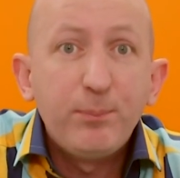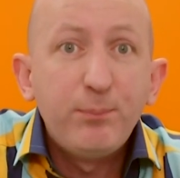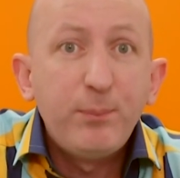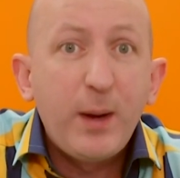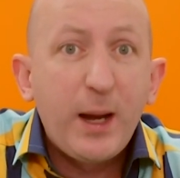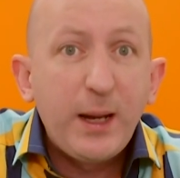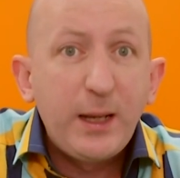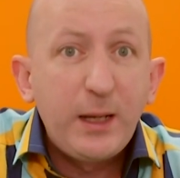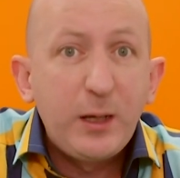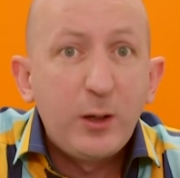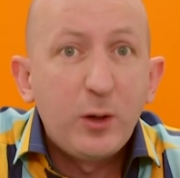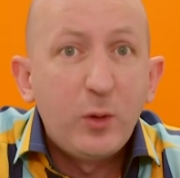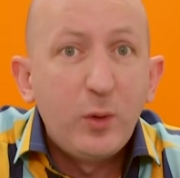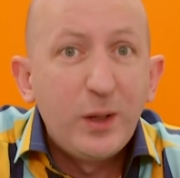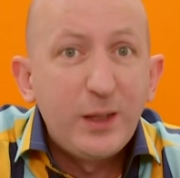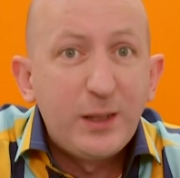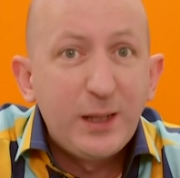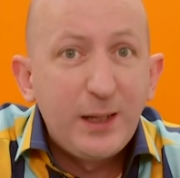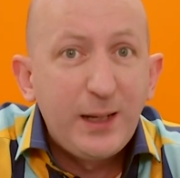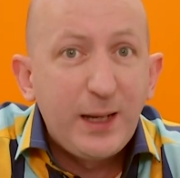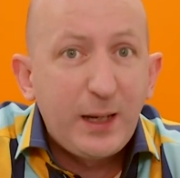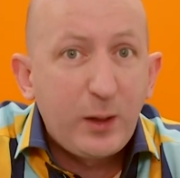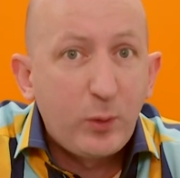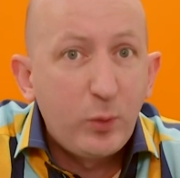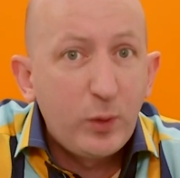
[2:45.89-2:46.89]
Many go
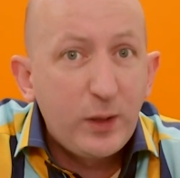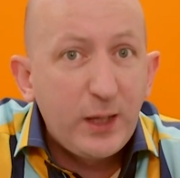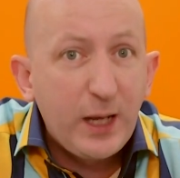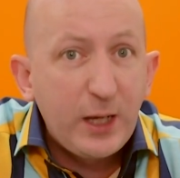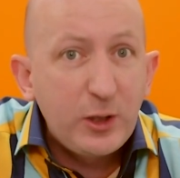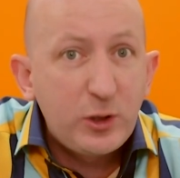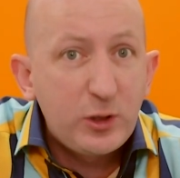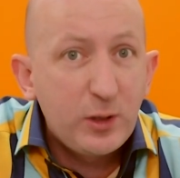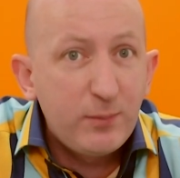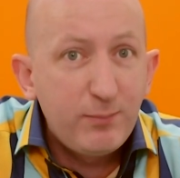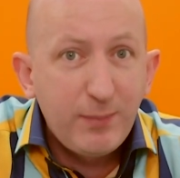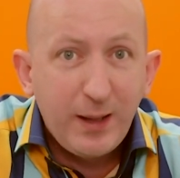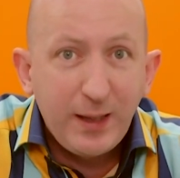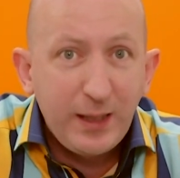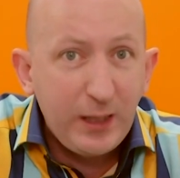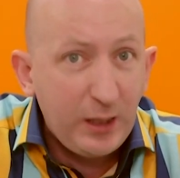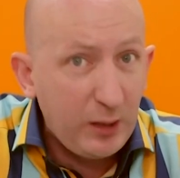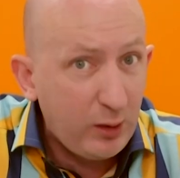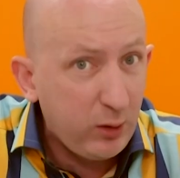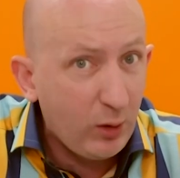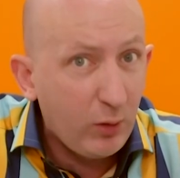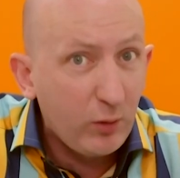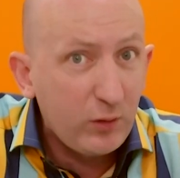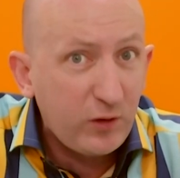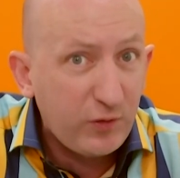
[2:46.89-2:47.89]
into liquidation, many
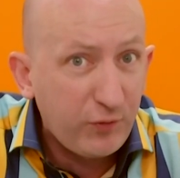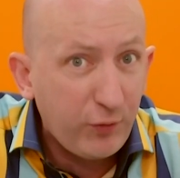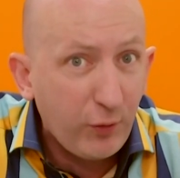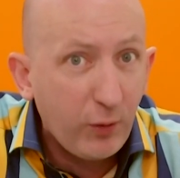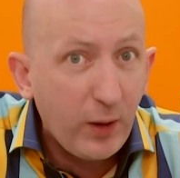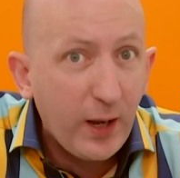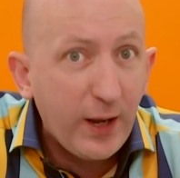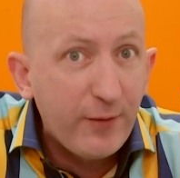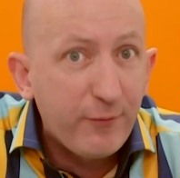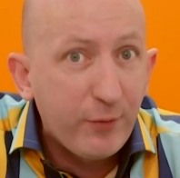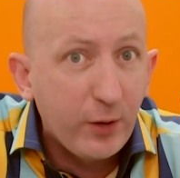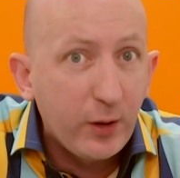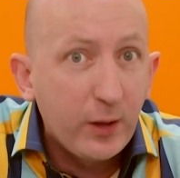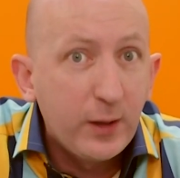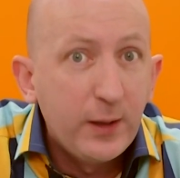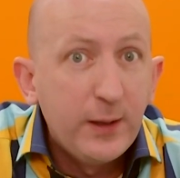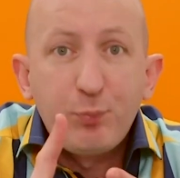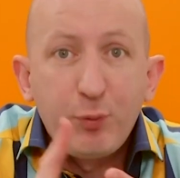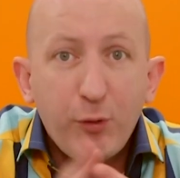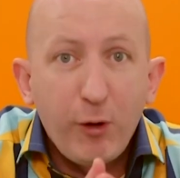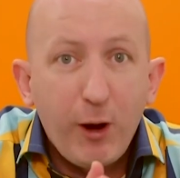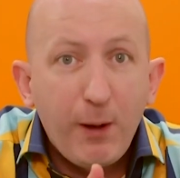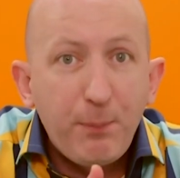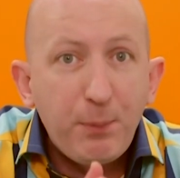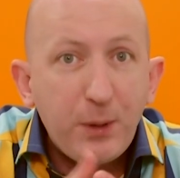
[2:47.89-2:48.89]
close forever.
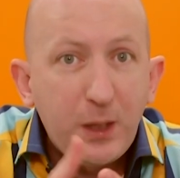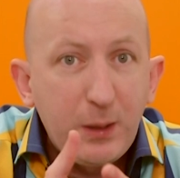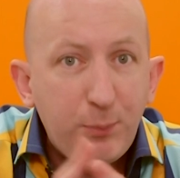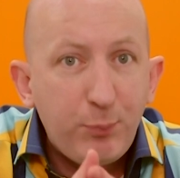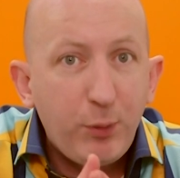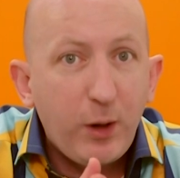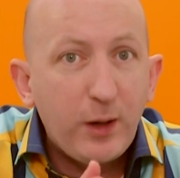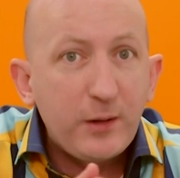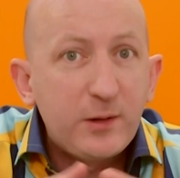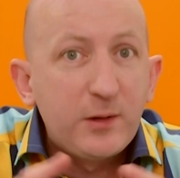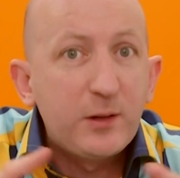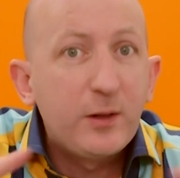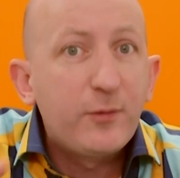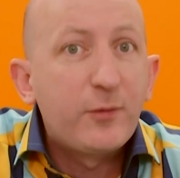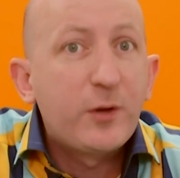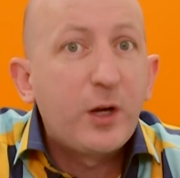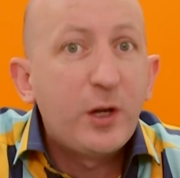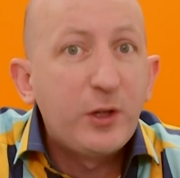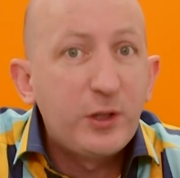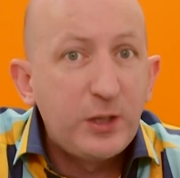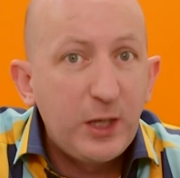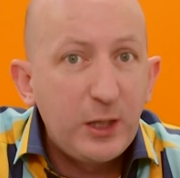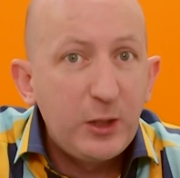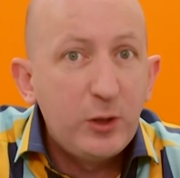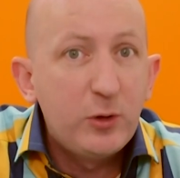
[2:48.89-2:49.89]
Property prices have
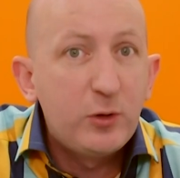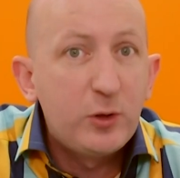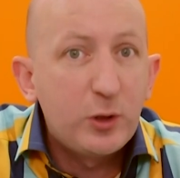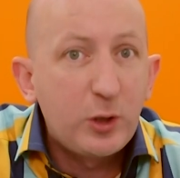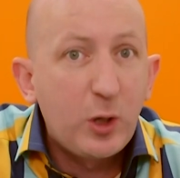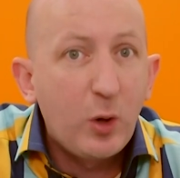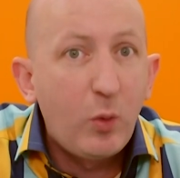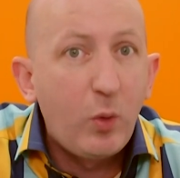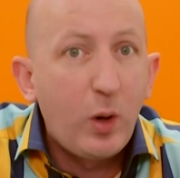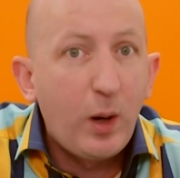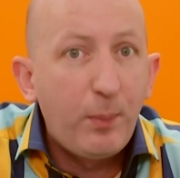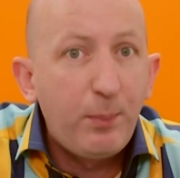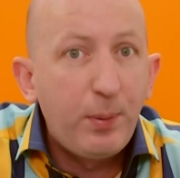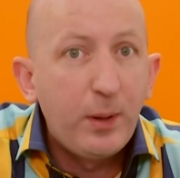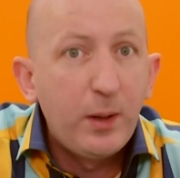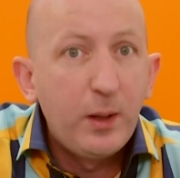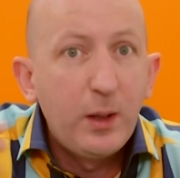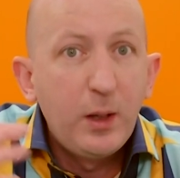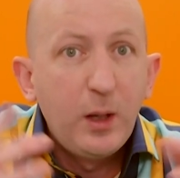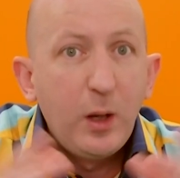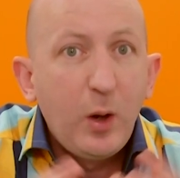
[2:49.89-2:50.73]
continued to go up.